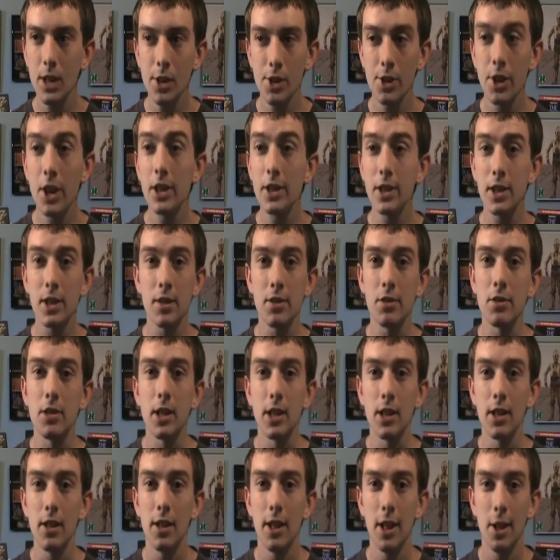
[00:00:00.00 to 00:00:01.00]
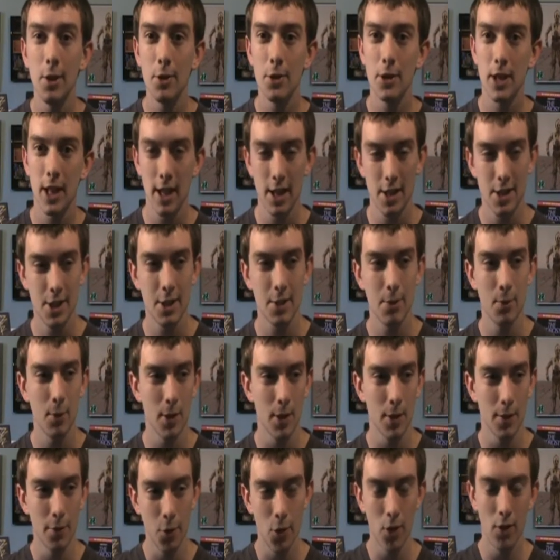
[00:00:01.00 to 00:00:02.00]
Justice League. He was actually one
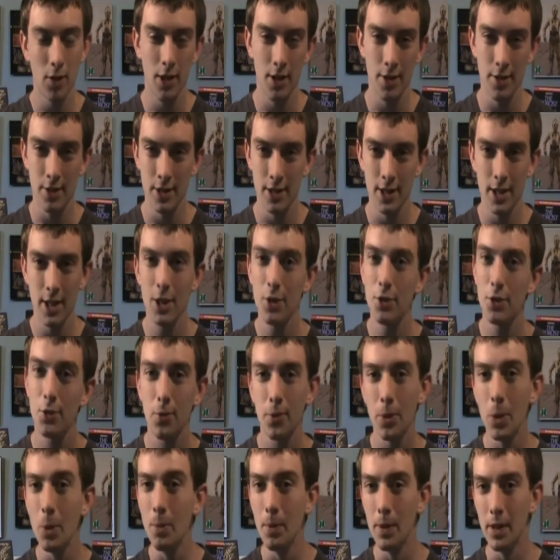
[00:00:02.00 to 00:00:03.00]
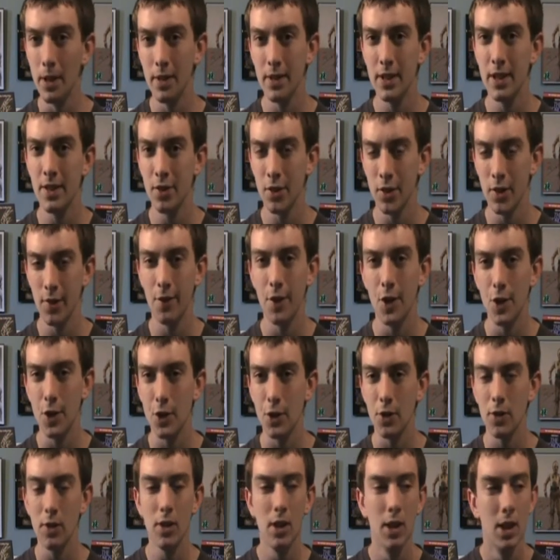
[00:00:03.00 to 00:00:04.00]
of the forerunners. And it was a rumor. It was never
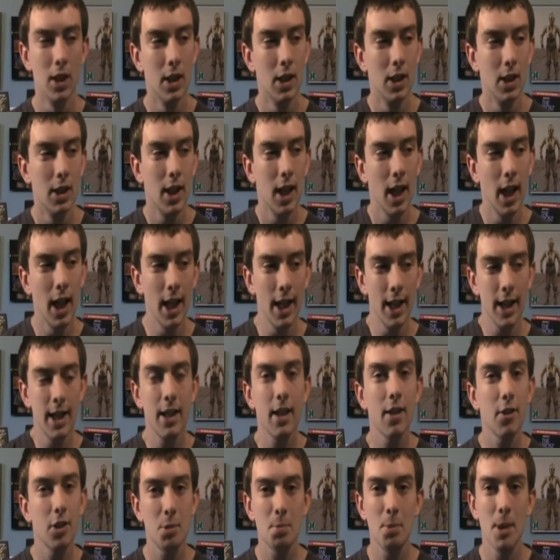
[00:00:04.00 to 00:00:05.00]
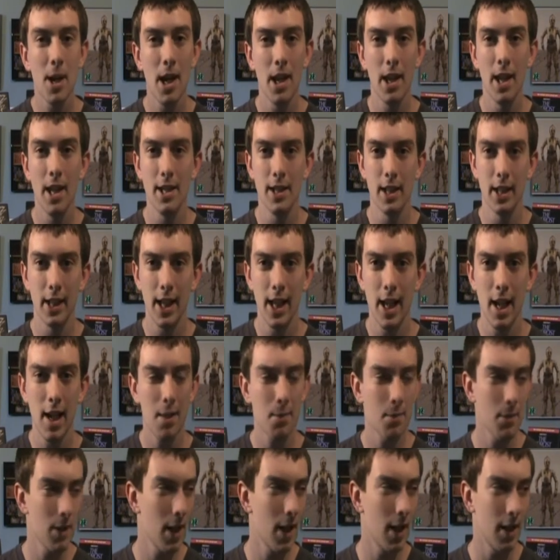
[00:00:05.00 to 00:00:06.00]
official. And he responded, he's like, yeah,
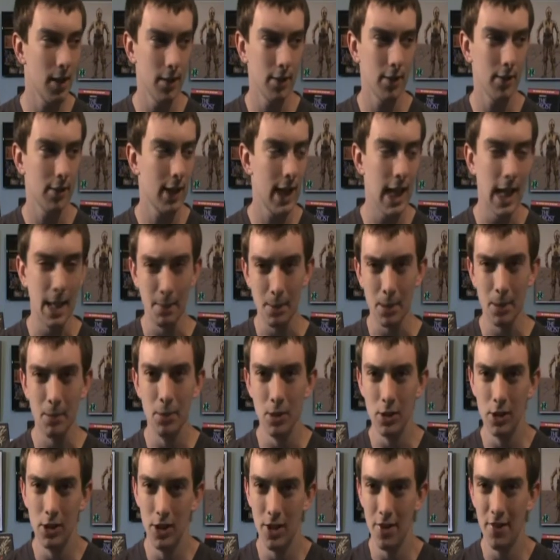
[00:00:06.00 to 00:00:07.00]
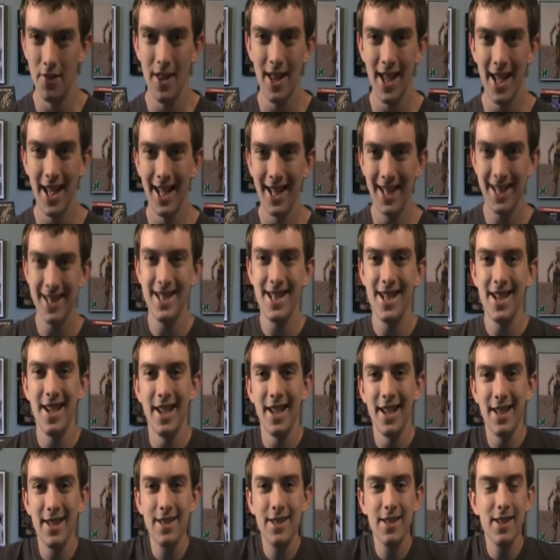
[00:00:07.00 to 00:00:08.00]
I'm not capable of that
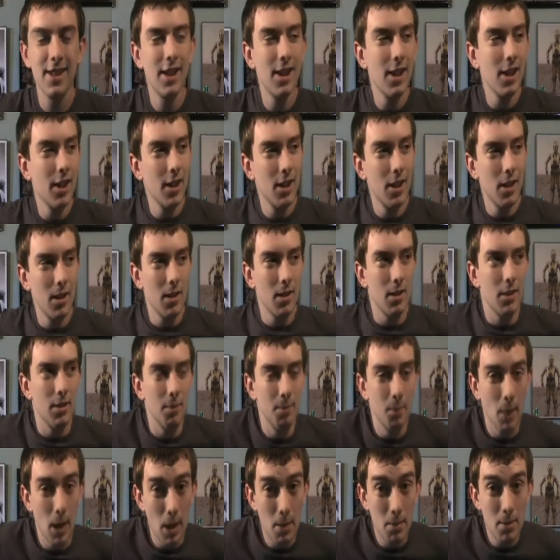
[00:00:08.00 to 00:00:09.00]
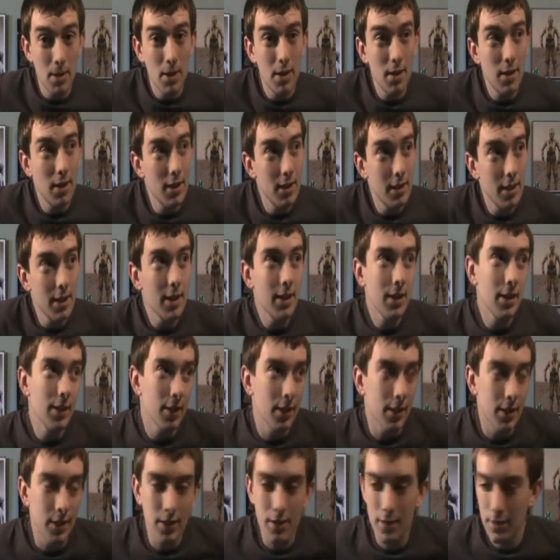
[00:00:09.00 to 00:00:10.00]
yet. Maybe he
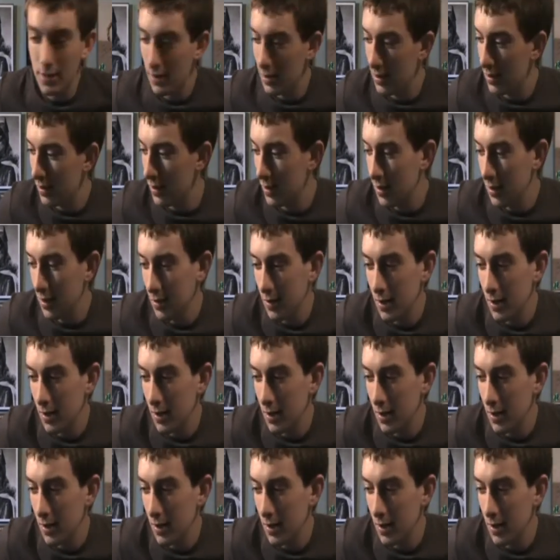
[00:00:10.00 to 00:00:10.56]
is.